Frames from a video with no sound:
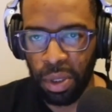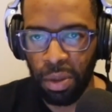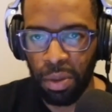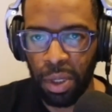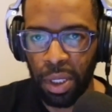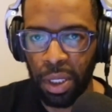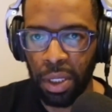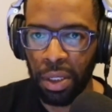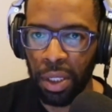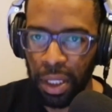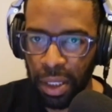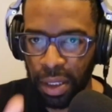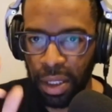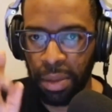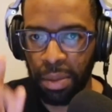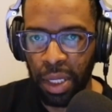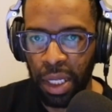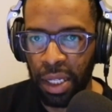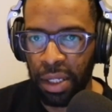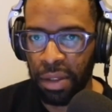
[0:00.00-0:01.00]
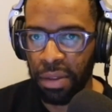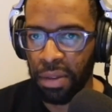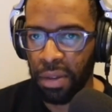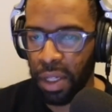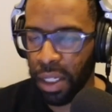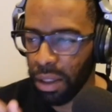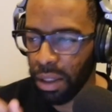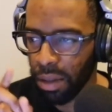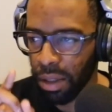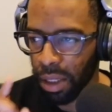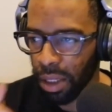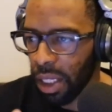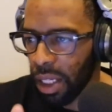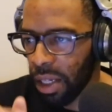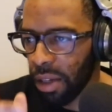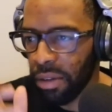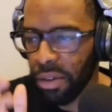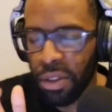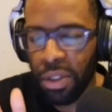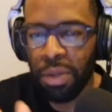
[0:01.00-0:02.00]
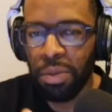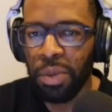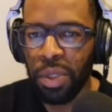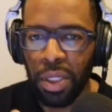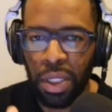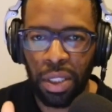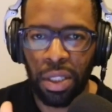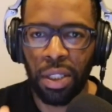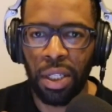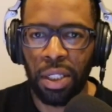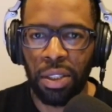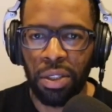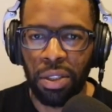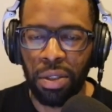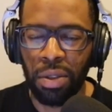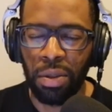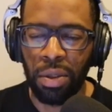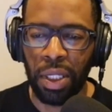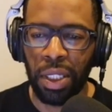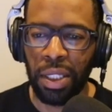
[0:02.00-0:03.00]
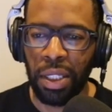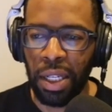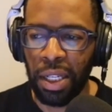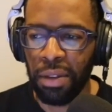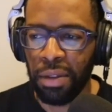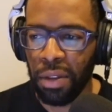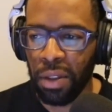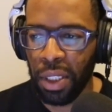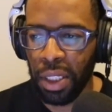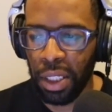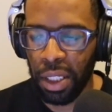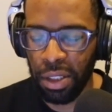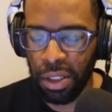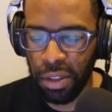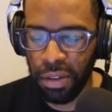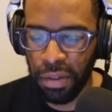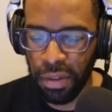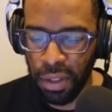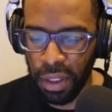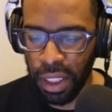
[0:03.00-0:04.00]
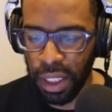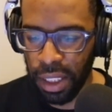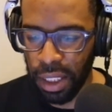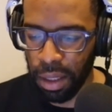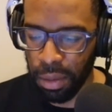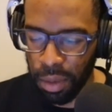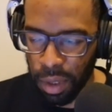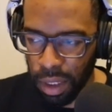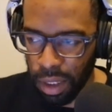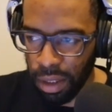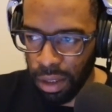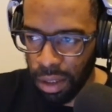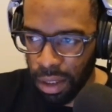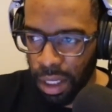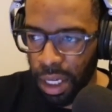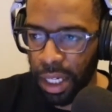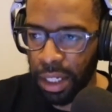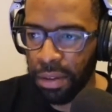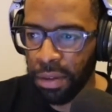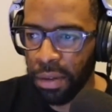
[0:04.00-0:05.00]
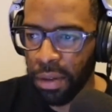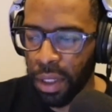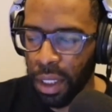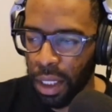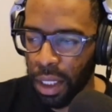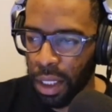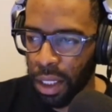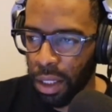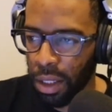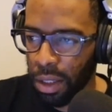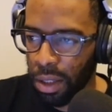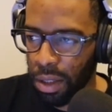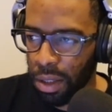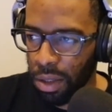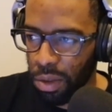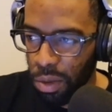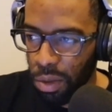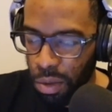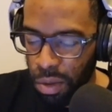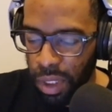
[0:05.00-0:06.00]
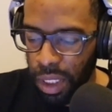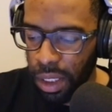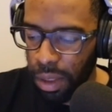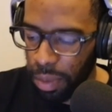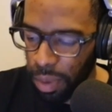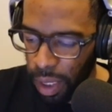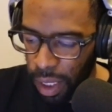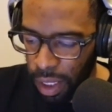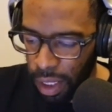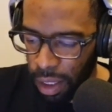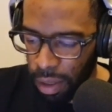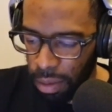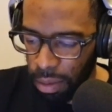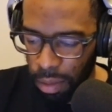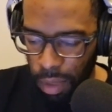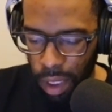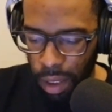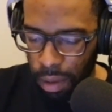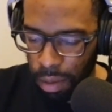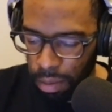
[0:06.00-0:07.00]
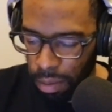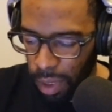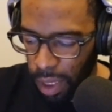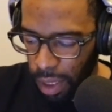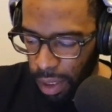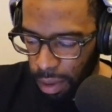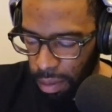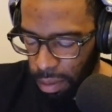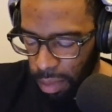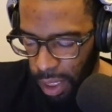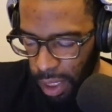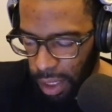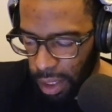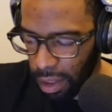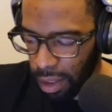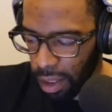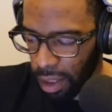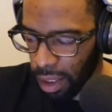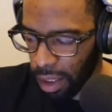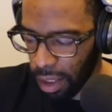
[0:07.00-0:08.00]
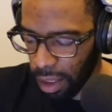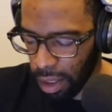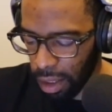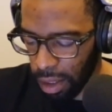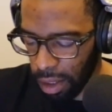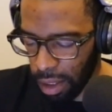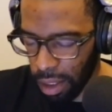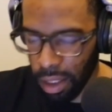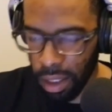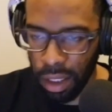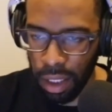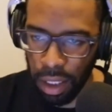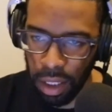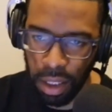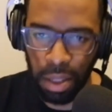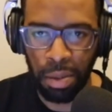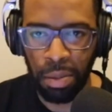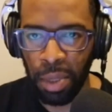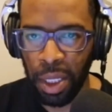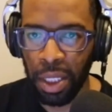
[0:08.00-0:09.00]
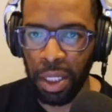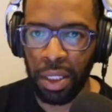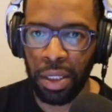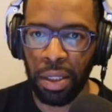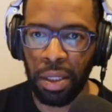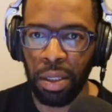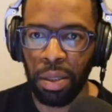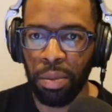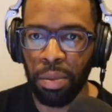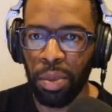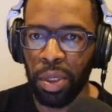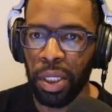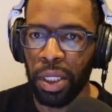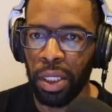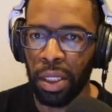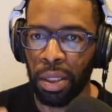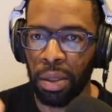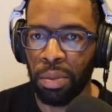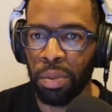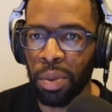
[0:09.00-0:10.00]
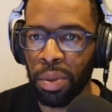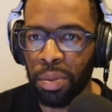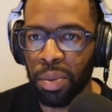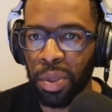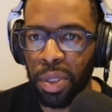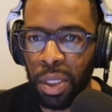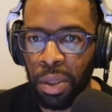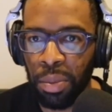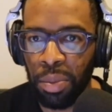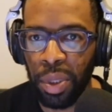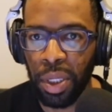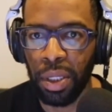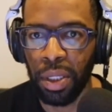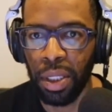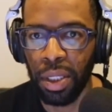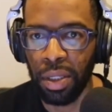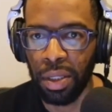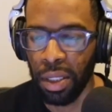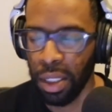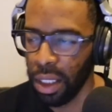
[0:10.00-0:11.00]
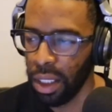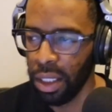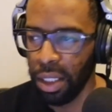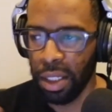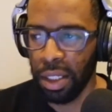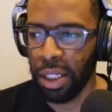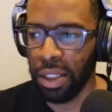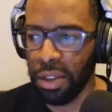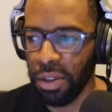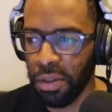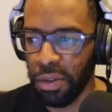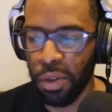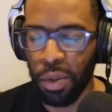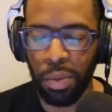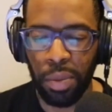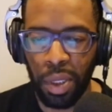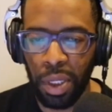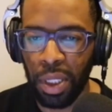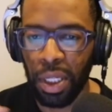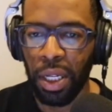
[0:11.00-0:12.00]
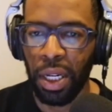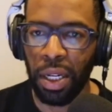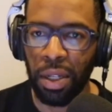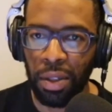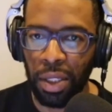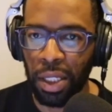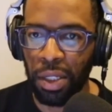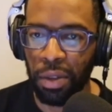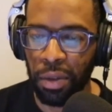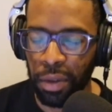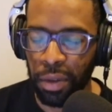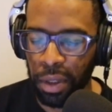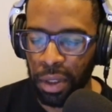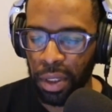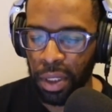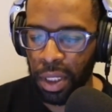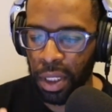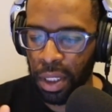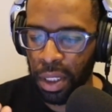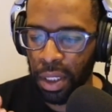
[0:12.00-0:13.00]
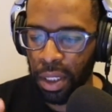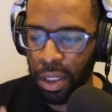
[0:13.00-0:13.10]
Another thing I wanted to talk about was I was watching the Monique special on Netflix, and when she came out on stage, the way the crowd was championing her, or championing,